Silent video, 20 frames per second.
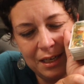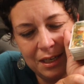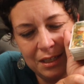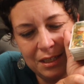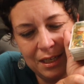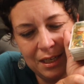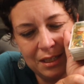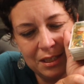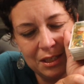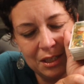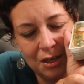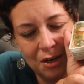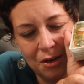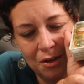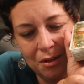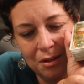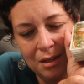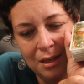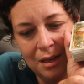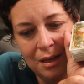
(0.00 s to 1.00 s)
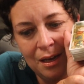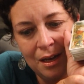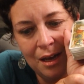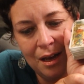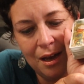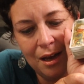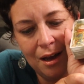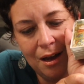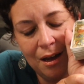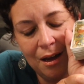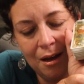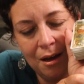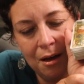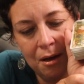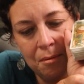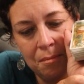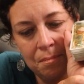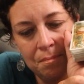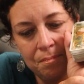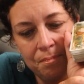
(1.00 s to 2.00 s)
egotistical.
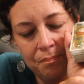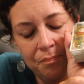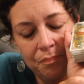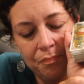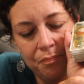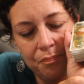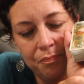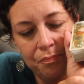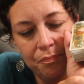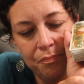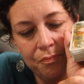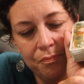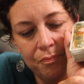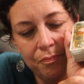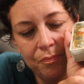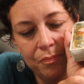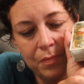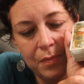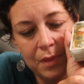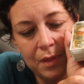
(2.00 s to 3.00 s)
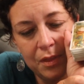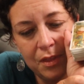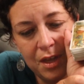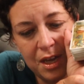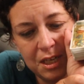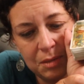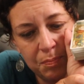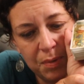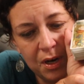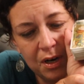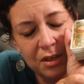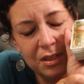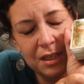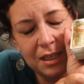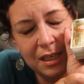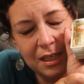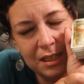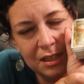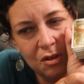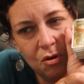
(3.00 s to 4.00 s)
Um, this
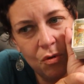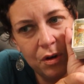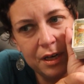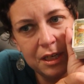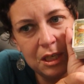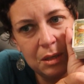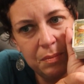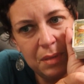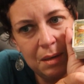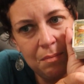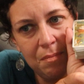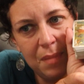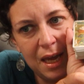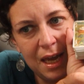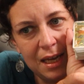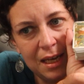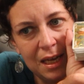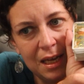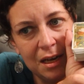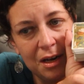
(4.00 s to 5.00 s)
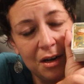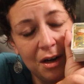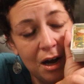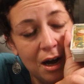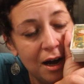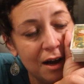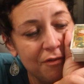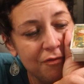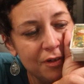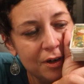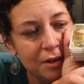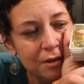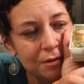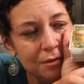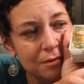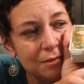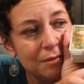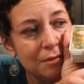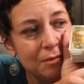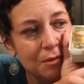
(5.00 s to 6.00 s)
person is going to be making an
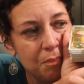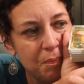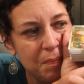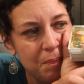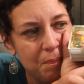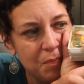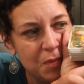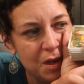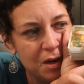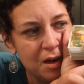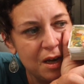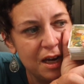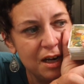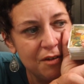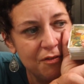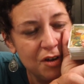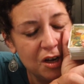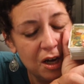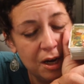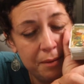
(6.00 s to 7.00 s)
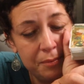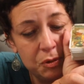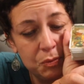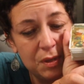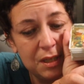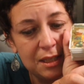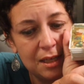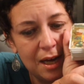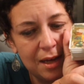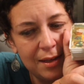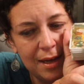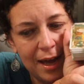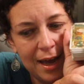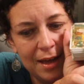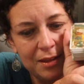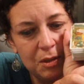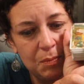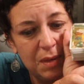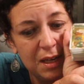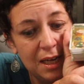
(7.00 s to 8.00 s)
offer. The, the Knight of Cups, we saw that
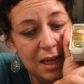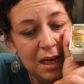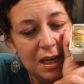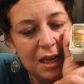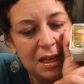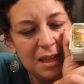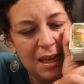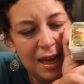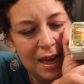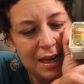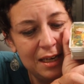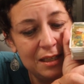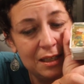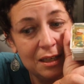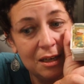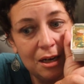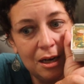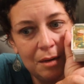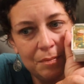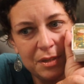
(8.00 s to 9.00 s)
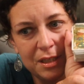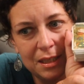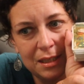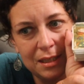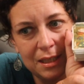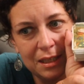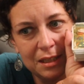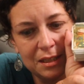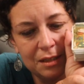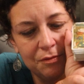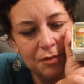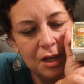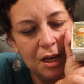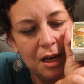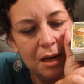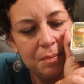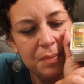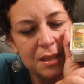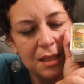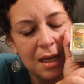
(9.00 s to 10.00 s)
at the beginning, the Ace of Cups, the Six of
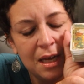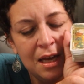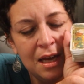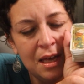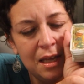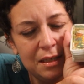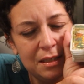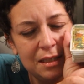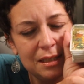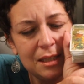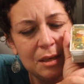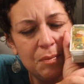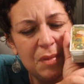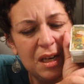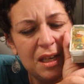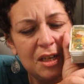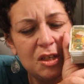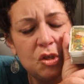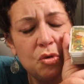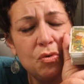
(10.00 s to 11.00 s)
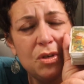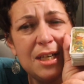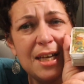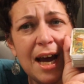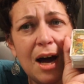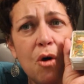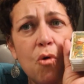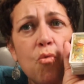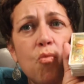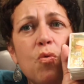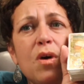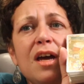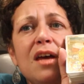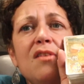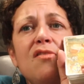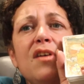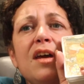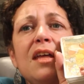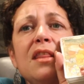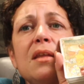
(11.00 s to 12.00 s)
Cups. This is somebody that you dealt
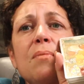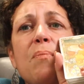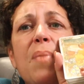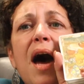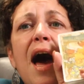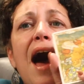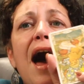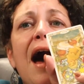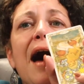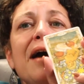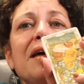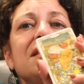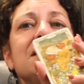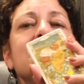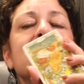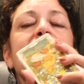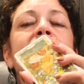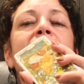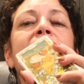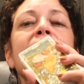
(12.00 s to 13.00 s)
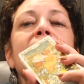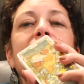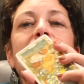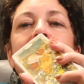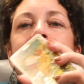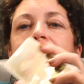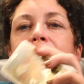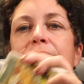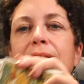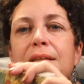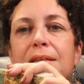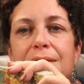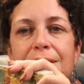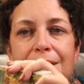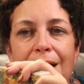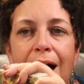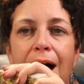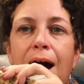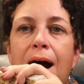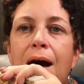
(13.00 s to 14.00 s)
with in the past. Now, this does
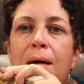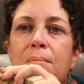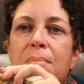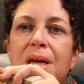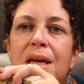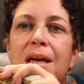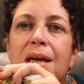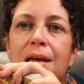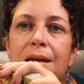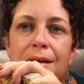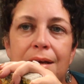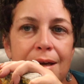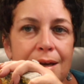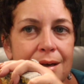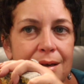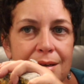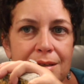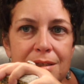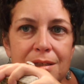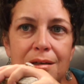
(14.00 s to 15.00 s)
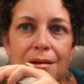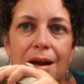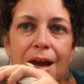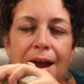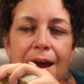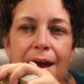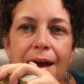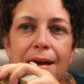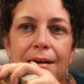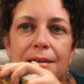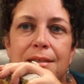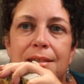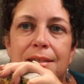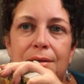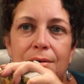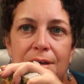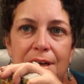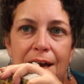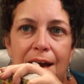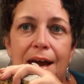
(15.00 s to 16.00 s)
not mean it is your
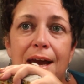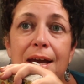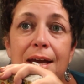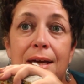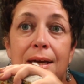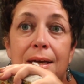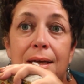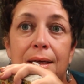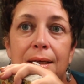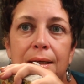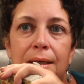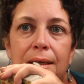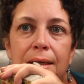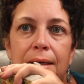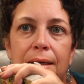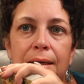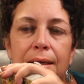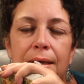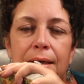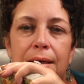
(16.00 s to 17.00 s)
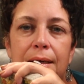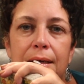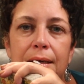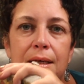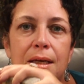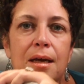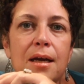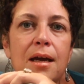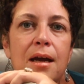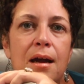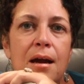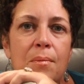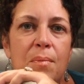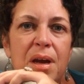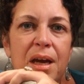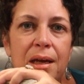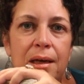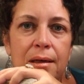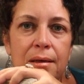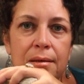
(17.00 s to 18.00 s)
ex, okay? Do you hear
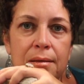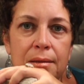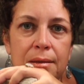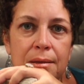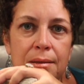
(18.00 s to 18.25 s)
me?